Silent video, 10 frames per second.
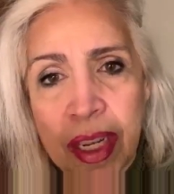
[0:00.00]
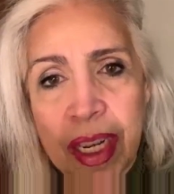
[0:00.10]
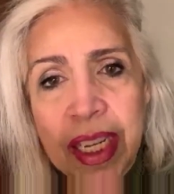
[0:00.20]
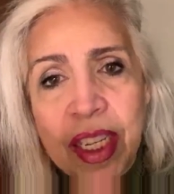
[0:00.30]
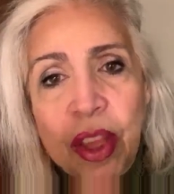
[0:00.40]

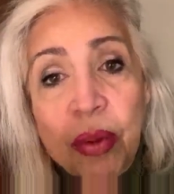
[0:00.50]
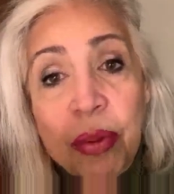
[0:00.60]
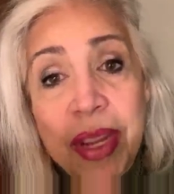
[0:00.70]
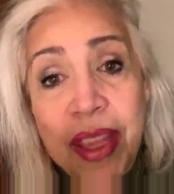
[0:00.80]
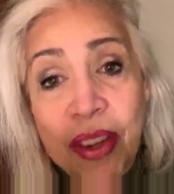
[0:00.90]
it's
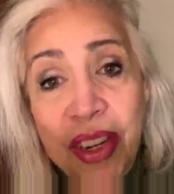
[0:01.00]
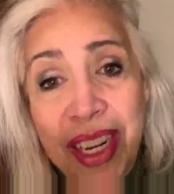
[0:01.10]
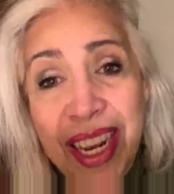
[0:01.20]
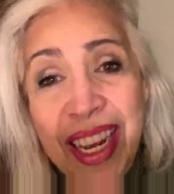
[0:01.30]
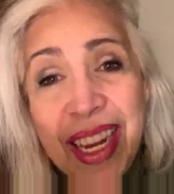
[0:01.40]

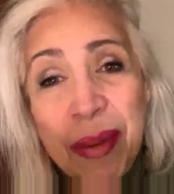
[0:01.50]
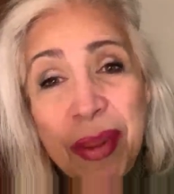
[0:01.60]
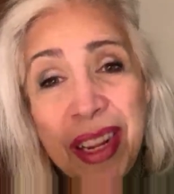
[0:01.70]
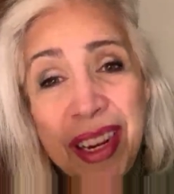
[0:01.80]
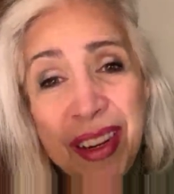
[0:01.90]
3:30 a.m.
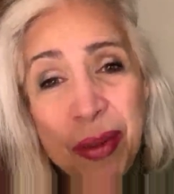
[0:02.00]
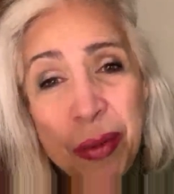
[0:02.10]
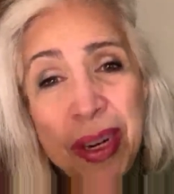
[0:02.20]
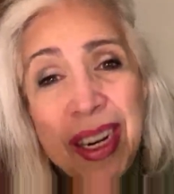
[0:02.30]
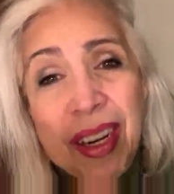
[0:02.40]
there.
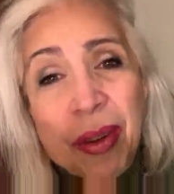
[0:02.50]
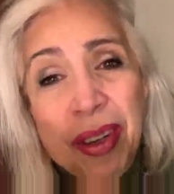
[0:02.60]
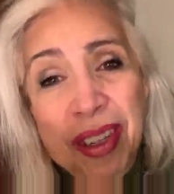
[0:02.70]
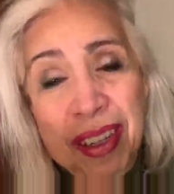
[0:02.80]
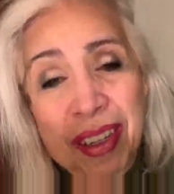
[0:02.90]
Wow,
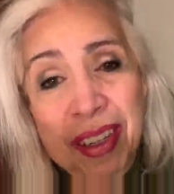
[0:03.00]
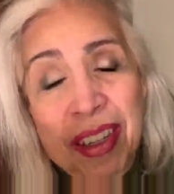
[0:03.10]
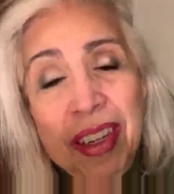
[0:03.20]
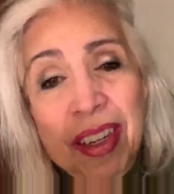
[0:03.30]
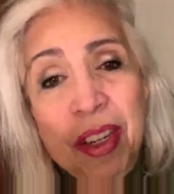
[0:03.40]

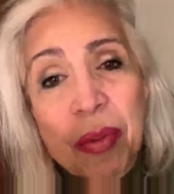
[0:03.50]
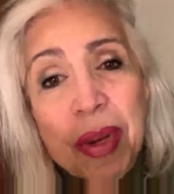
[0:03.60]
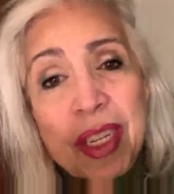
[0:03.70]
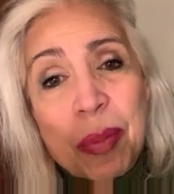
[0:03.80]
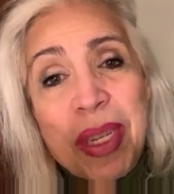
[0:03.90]
you
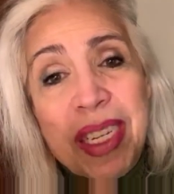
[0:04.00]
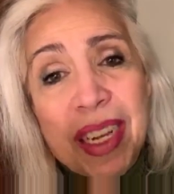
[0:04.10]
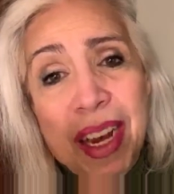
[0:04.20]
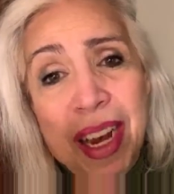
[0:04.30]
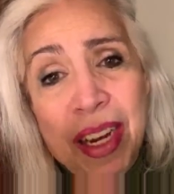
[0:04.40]
must be
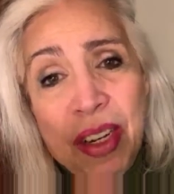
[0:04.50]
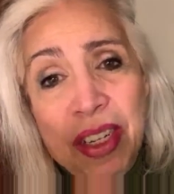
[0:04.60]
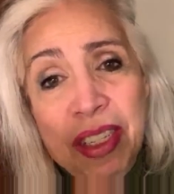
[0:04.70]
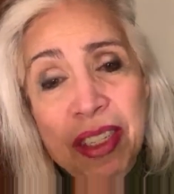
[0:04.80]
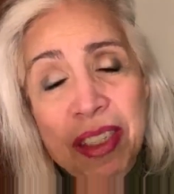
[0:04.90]
tired.